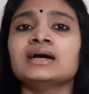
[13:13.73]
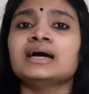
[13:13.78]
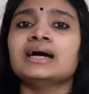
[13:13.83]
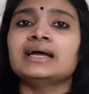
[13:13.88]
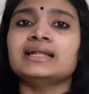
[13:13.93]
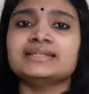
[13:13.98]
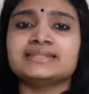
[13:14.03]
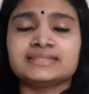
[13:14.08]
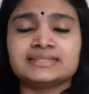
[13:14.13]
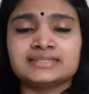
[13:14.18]

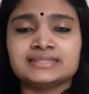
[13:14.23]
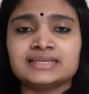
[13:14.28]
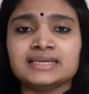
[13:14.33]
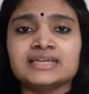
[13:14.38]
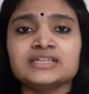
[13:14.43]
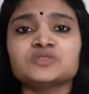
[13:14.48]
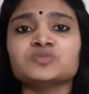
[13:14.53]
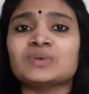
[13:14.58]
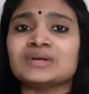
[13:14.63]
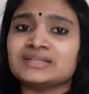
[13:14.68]
I'll say
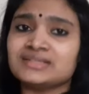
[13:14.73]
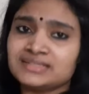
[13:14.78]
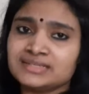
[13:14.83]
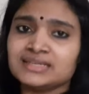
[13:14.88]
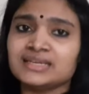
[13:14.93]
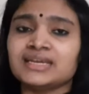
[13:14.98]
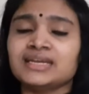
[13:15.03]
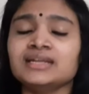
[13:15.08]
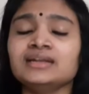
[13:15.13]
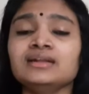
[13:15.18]
it once
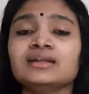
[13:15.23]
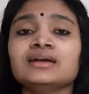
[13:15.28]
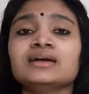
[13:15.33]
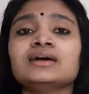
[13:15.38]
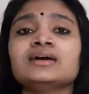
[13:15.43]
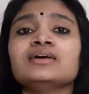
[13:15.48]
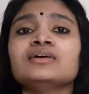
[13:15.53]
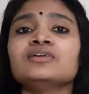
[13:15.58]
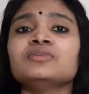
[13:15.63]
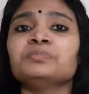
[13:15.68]
again:
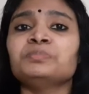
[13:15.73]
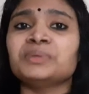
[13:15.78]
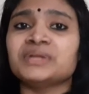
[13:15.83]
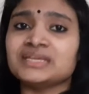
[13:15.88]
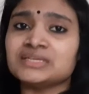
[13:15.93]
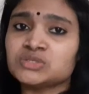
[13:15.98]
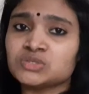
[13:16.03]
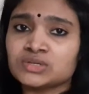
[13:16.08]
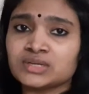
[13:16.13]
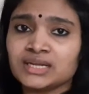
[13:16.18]

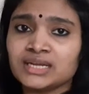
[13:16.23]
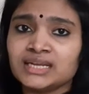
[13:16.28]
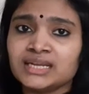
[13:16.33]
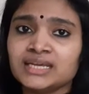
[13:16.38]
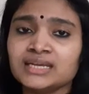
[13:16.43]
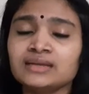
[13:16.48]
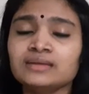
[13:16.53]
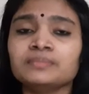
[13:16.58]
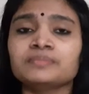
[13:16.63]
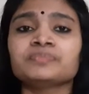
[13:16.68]

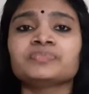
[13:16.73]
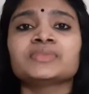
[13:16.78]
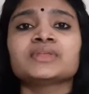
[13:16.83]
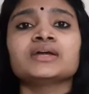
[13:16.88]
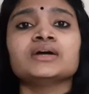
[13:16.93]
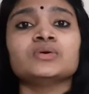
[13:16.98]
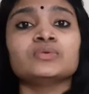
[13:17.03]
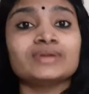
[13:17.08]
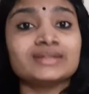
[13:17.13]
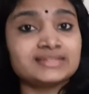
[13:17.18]
pre-screening,
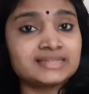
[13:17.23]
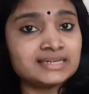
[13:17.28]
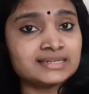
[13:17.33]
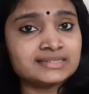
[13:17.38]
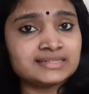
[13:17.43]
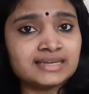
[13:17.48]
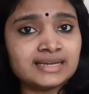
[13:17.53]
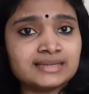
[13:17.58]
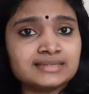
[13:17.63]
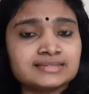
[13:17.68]
written
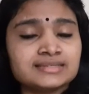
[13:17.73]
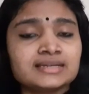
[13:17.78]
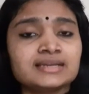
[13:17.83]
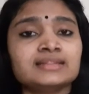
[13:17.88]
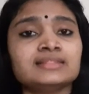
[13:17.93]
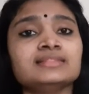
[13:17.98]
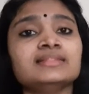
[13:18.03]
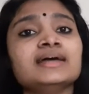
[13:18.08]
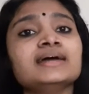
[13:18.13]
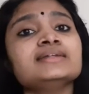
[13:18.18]
test,
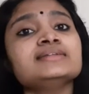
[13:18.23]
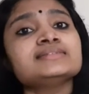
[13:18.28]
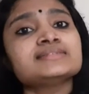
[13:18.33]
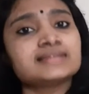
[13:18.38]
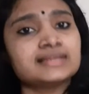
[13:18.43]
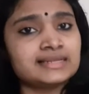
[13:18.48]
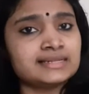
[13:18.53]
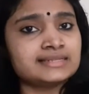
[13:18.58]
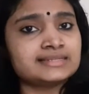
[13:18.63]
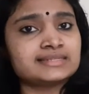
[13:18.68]
then
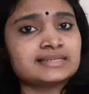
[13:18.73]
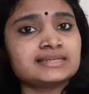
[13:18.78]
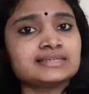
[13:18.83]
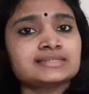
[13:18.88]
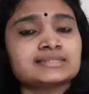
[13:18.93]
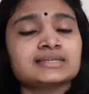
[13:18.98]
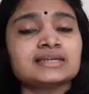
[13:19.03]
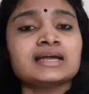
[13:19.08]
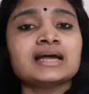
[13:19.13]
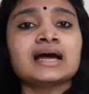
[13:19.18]
skill
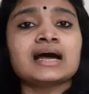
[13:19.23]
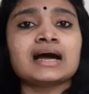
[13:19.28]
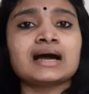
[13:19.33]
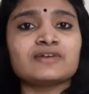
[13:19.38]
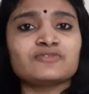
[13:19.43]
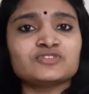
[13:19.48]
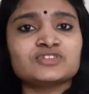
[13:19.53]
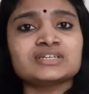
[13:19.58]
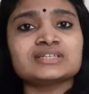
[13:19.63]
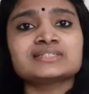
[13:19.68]
test.
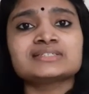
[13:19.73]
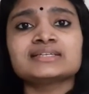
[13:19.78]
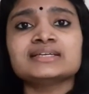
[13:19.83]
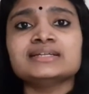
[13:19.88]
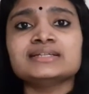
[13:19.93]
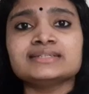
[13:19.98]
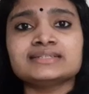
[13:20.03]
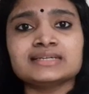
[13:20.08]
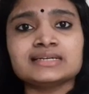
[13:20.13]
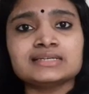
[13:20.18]
After
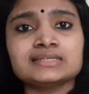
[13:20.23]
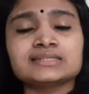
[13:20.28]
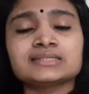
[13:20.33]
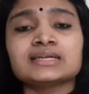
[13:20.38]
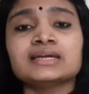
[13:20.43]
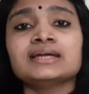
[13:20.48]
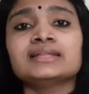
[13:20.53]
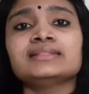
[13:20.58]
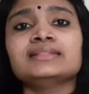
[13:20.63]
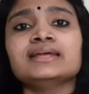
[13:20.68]
skill test,
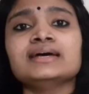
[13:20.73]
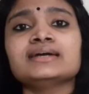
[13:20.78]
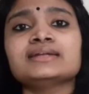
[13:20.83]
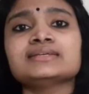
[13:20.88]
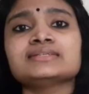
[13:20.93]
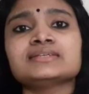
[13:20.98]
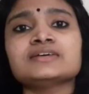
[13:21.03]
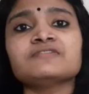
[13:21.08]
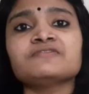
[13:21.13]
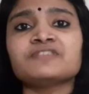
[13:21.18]
there
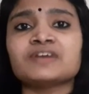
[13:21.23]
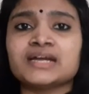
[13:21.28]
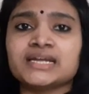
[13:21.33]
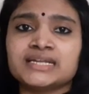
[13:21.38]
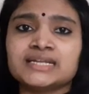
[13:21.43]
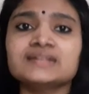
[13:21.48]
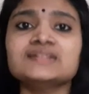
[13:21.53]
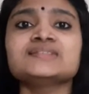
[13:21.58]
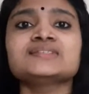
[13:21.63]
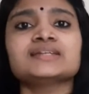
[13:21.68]
is a
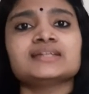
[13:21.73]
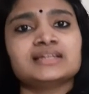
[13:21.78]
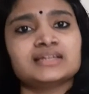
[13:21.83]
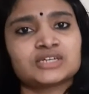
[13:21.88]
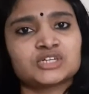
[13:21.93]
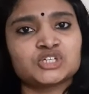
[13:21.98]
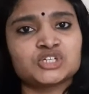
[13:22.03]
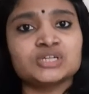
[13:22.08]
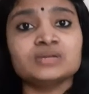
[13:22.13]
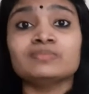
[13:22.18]
final
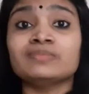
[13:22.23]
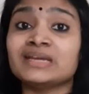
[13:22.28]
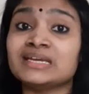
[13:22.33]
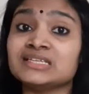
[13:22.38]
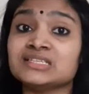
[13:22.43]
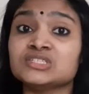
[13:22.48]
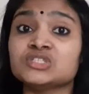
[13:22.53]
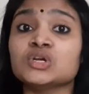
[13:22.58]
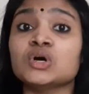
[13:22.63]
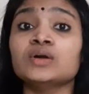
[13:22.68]
selection
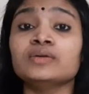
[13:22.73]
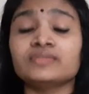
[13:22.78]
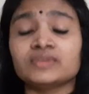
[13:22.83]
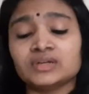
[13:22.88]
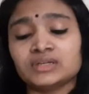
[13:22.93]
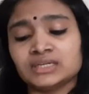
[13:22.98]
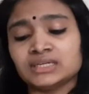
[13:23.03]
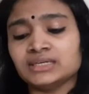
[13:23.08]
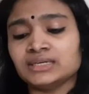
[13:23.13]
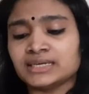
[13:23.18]
based on
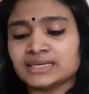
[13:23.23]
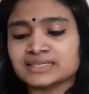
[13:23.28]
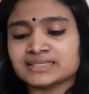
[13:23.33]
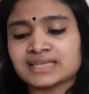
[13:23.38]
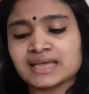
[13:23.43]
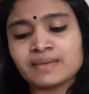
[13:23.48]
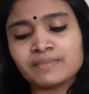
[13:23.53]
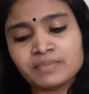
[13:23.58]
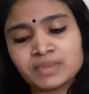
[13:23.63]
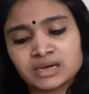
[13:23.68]
written
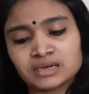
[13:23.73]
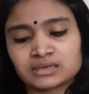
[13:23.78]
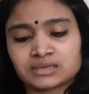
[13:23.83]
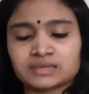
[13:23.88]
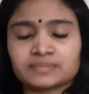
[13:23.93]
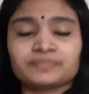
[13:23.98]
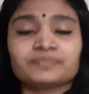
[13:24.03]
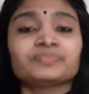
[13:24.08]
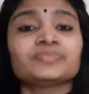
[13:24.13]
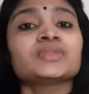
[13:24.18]
exam mark.
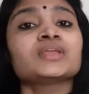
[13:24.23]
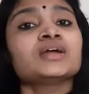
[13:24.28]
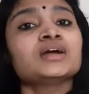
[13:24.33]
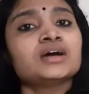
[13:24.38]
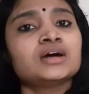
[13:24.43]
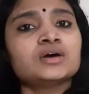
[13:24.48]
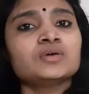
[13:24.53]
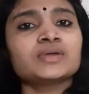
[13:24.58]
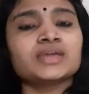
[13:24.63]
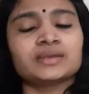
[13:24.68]

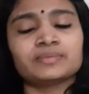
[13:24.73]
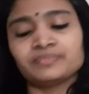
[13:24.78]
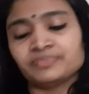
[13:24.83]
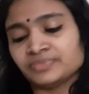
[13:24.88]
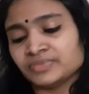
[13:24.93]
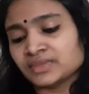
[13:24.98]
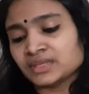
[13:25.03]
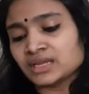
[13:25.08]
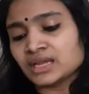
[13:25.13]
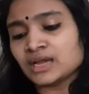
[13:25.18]
Okay,
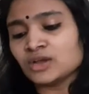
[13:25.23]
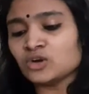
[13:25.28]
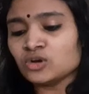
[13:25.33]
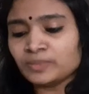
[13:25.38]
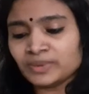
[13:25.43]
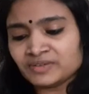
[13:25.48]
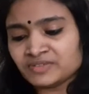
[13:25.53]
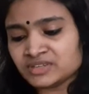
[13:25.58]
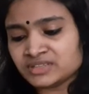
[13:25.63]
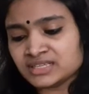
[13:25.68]
I hope
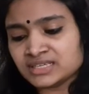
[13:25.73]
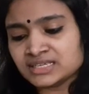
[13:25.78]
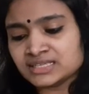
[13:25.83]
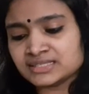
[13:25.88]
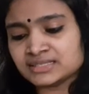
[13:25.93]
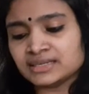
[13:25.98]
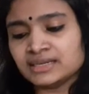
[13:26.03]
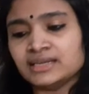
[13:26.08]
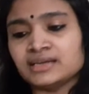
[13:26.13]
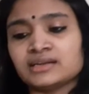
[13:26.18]
everything is
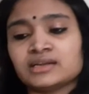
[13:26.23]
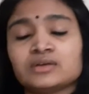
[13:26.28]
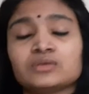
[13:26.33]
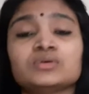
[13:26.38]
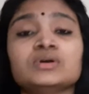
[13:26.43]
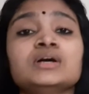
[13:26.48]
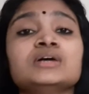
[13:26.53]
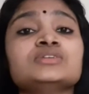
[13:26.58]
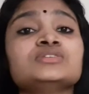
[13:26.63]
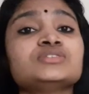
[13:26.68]
clear now.
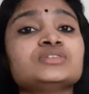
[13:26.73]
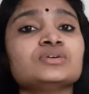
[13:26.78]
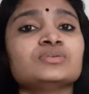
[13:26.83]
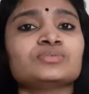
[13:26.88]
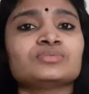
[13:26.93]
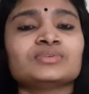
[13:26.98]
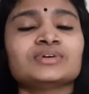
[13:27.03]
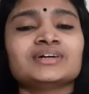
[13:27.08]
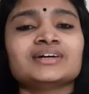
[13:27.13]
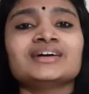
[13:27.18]

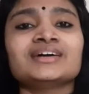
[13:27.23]
So,